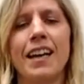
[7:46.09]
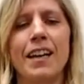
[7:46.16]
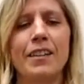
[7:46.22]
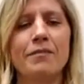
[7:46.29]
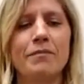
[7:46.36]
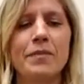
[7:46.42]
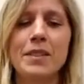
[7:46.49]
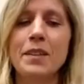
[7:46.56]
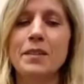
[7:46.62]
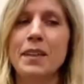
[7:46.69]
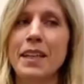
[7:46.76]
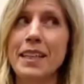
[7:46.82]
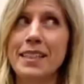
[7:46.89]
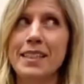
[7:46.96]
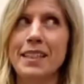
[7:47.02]
Um, so
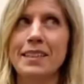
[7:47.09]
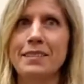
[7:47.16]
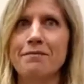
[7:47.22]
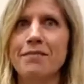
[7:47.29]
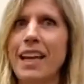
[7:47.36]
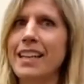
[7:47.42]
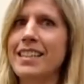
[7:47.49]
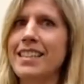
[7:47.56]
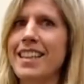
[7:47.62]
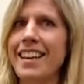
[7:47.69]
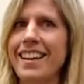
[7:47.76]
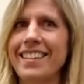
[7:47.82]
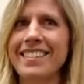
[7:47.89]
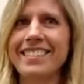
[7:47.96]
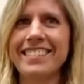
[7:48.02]
I guess I'll end
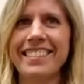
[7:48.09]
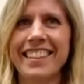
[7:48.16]
there.